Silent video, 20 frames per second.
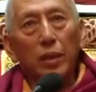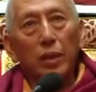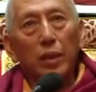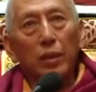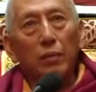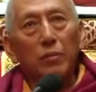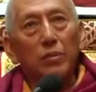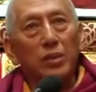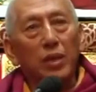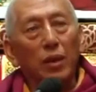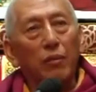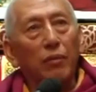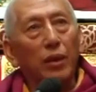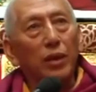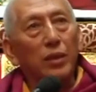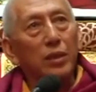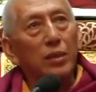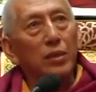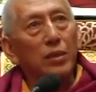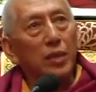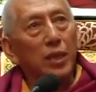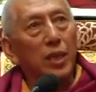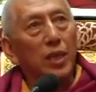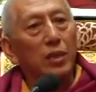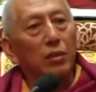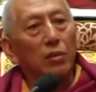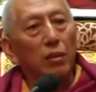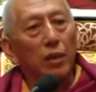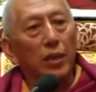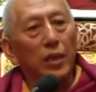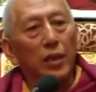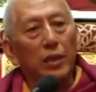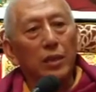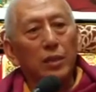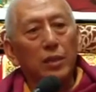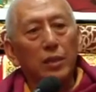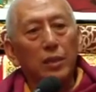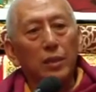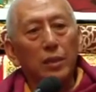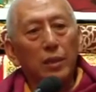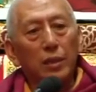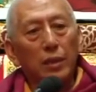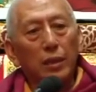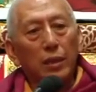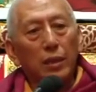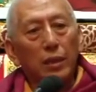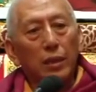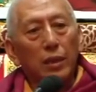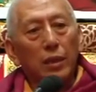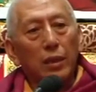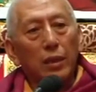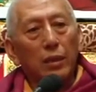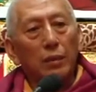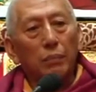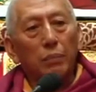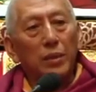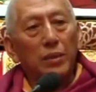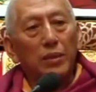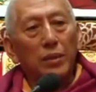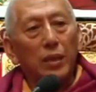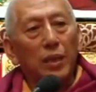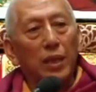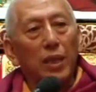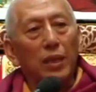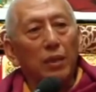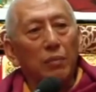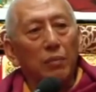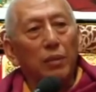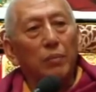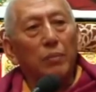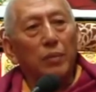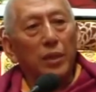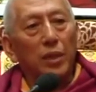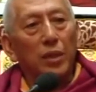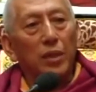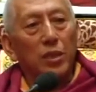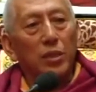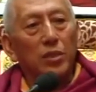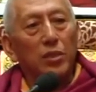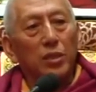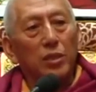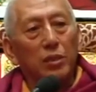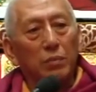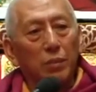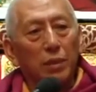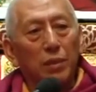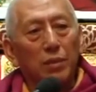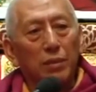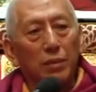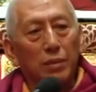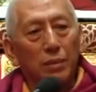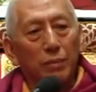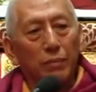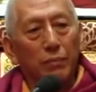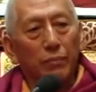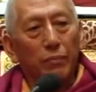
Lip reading: If someone is intolerant, the person can never be a religious person.